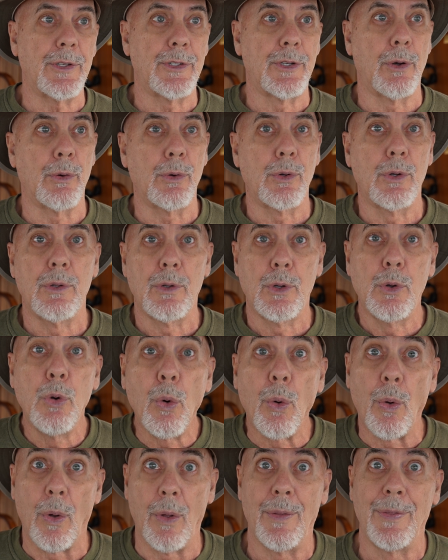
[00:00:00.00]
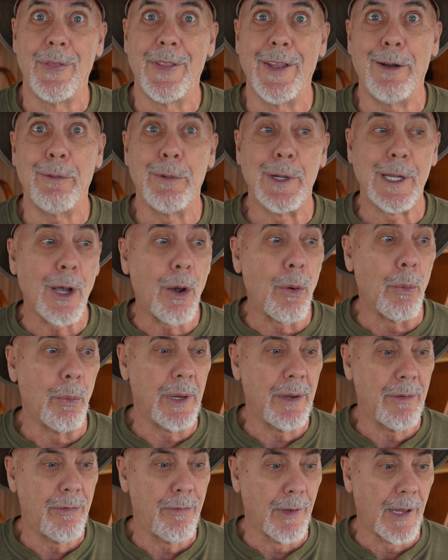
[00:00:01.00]
So cool, there we go,
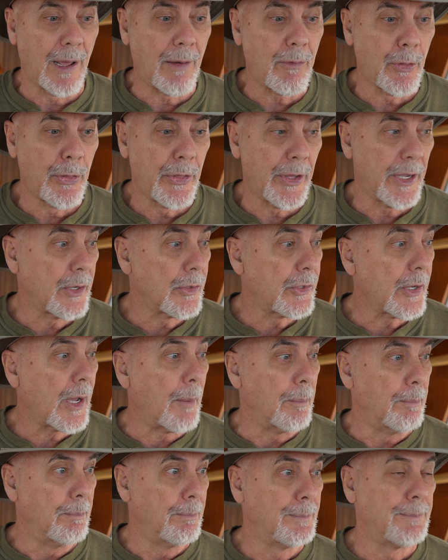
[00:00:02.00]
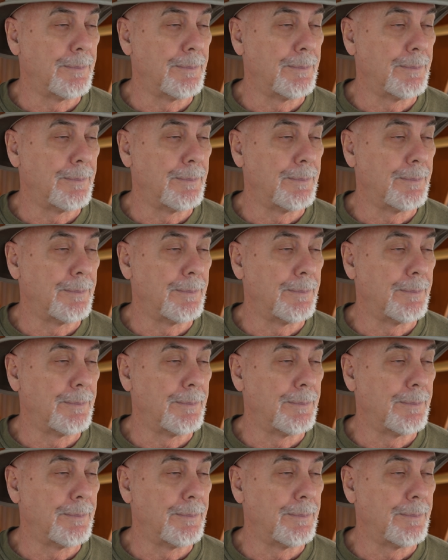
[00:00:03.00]
we've leveled things up.